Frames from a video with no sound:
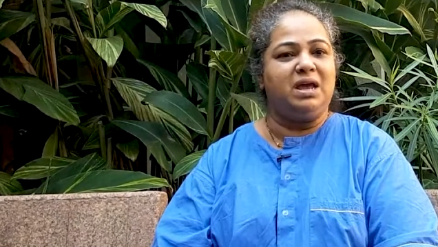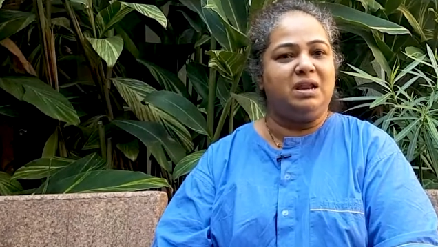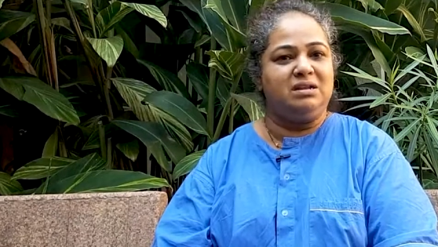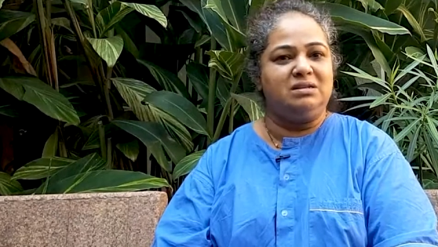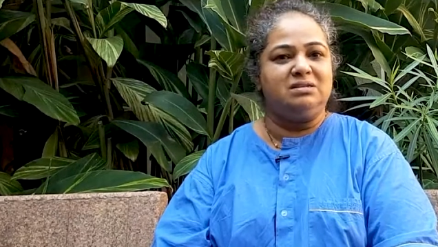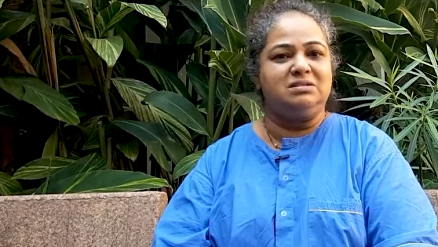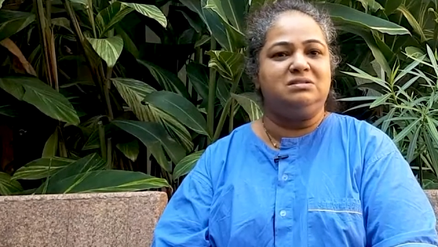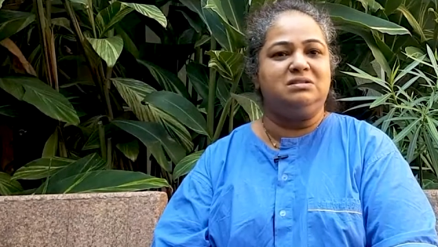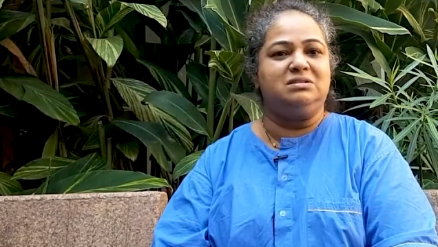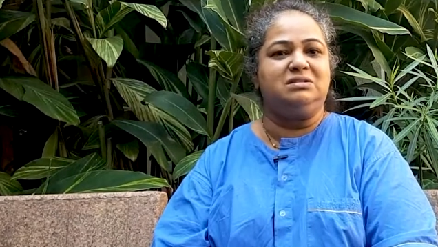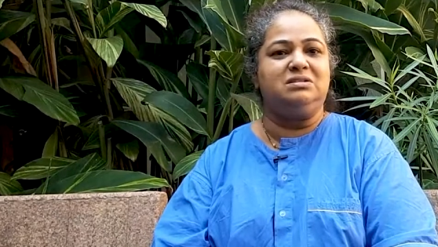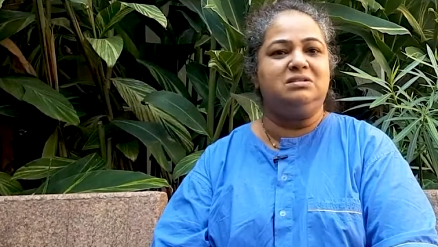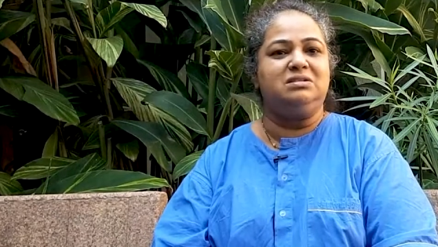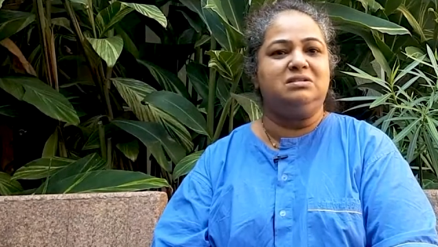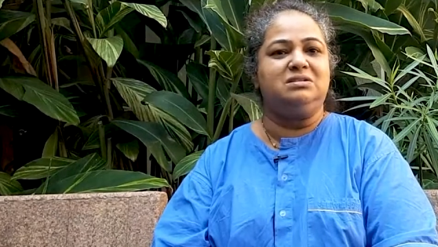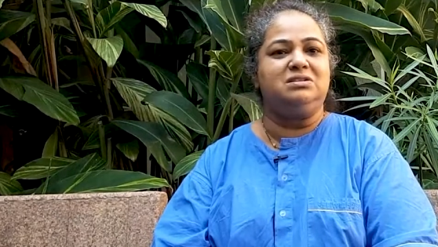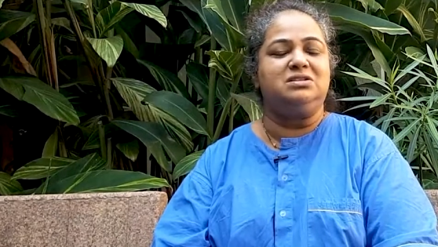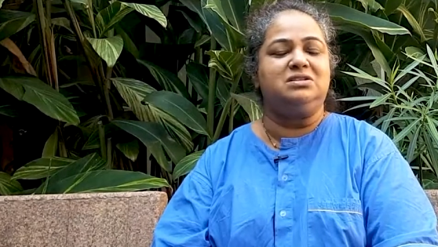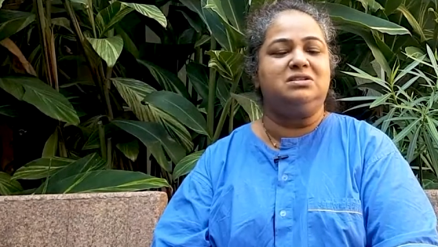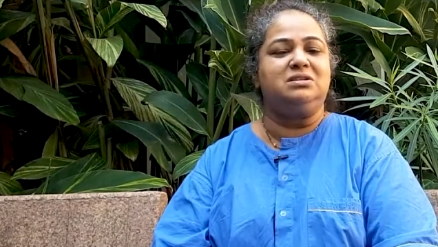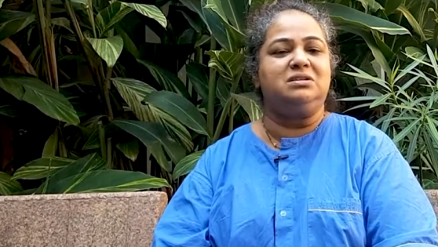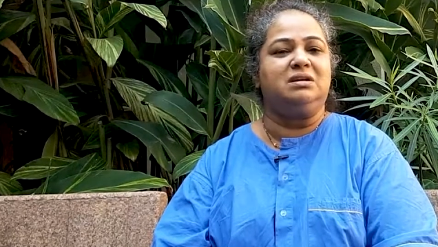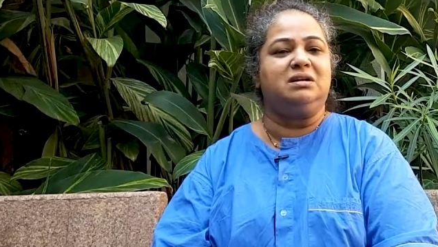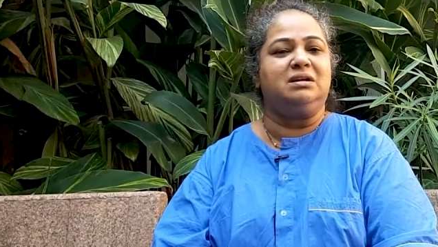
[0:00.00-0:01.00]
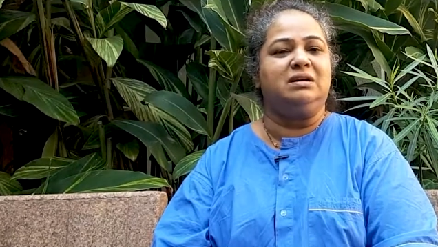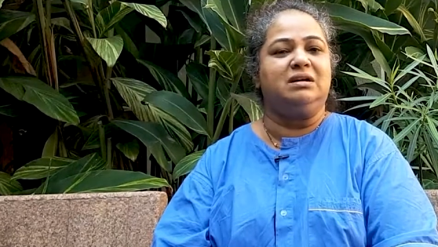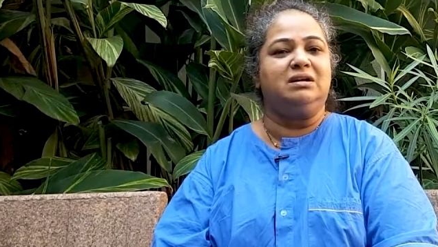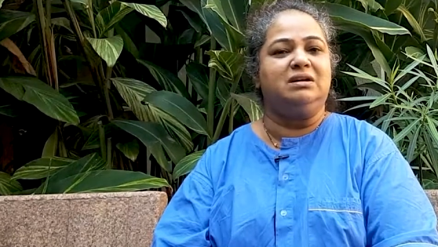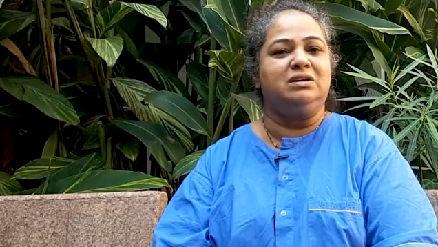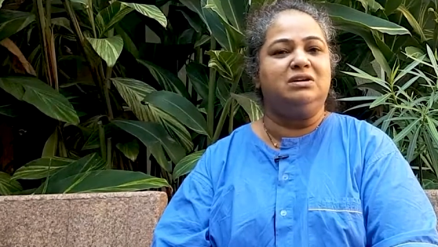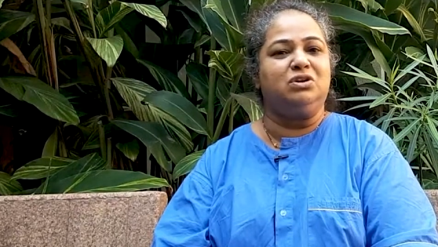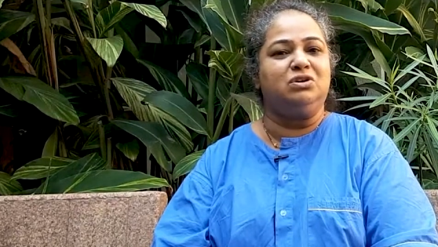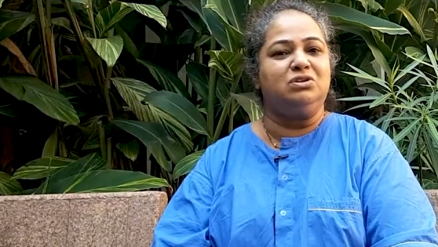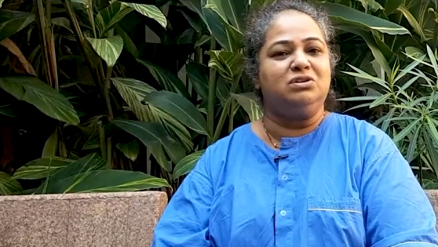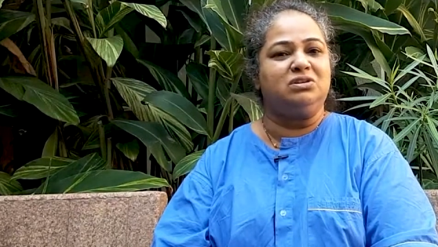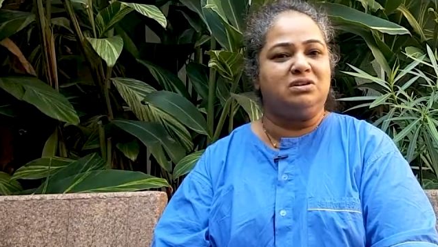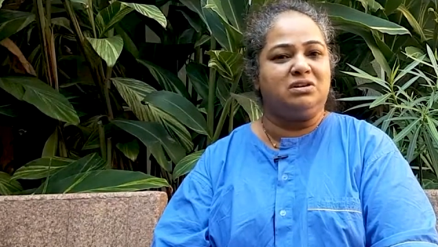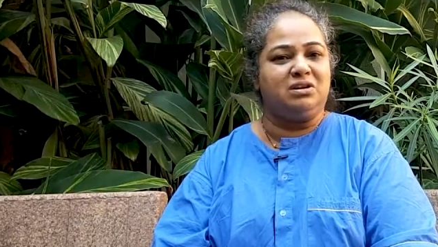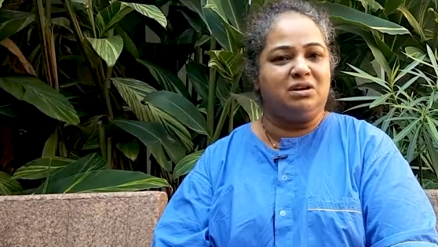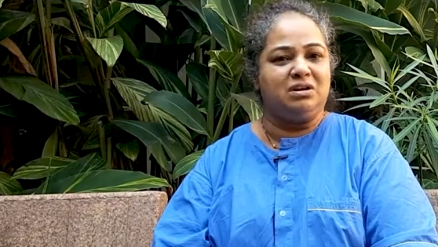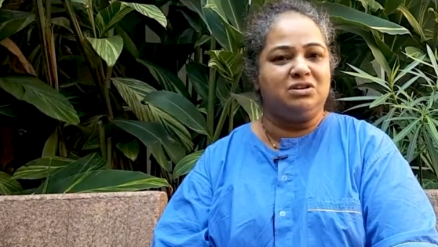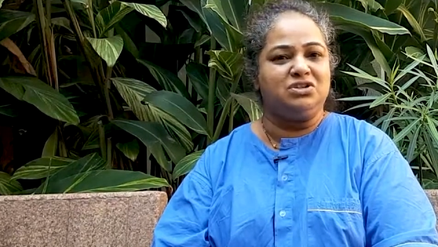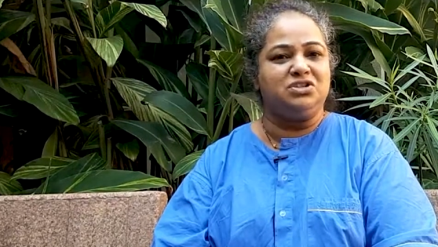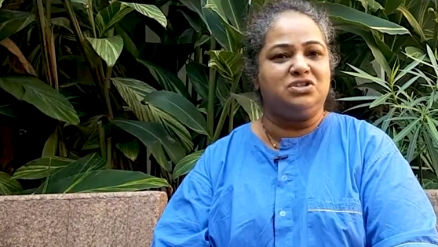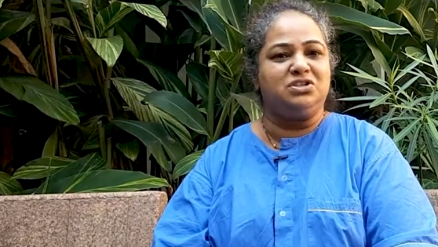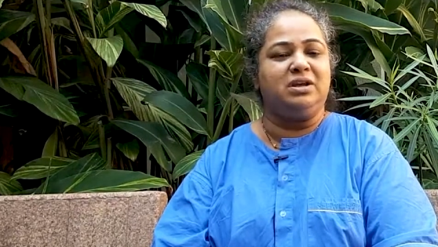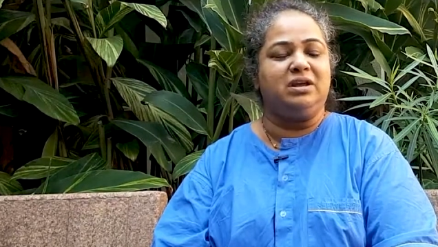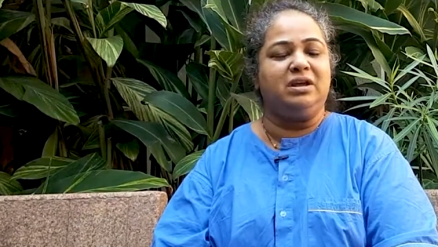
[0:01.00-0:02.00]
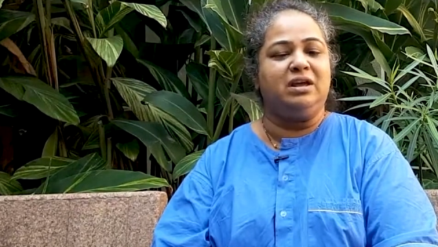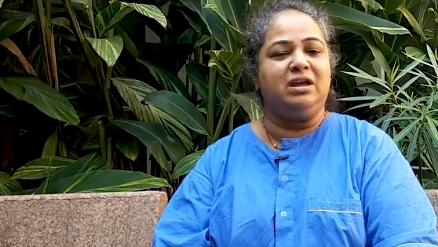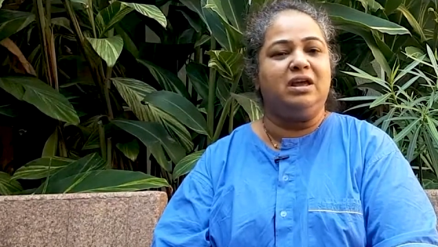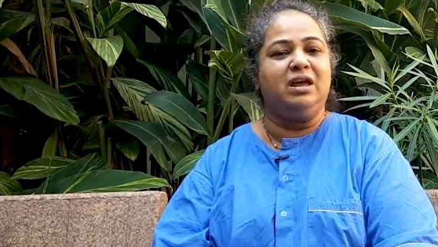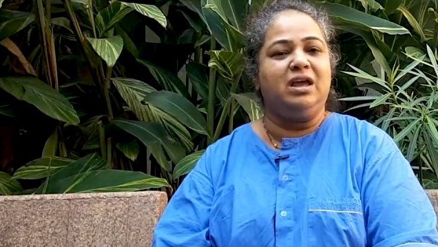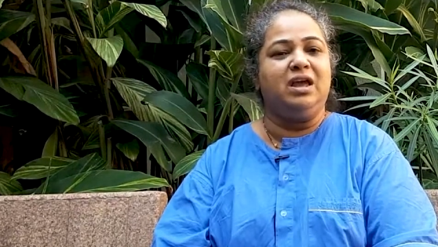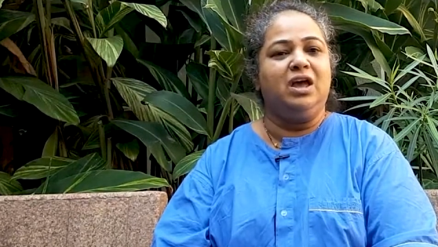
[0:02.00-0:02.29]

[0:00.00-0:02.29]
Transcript: anesthetist, uh, Dr. Akshay.